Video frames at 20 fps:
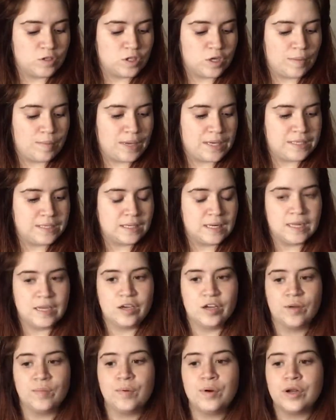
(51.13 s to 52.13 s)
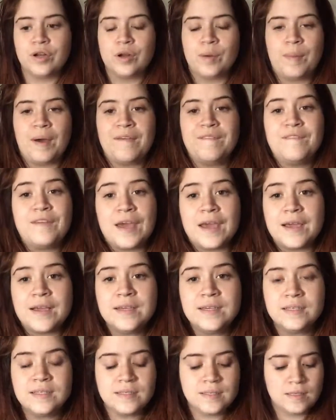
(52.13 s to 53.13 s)
So I'm basically gonna put it on my
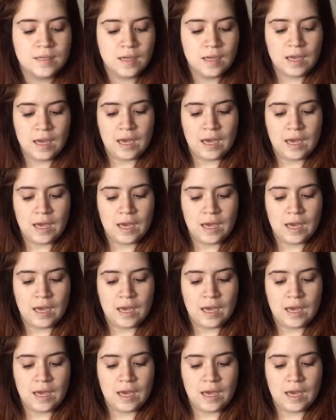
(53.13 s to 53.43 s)
face.